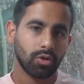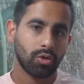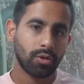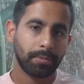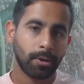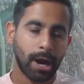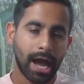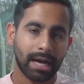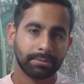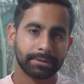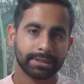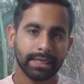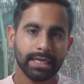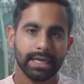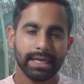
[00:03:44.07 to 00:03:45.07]
or
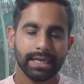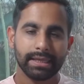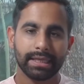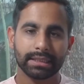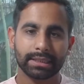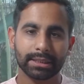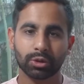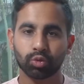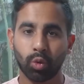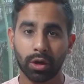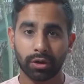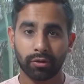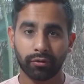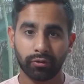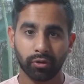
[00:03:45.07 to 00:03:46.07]
perhaps, "This is
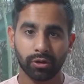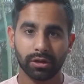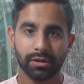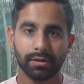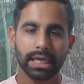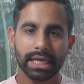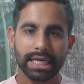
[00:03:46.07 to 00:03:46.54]
wonderful."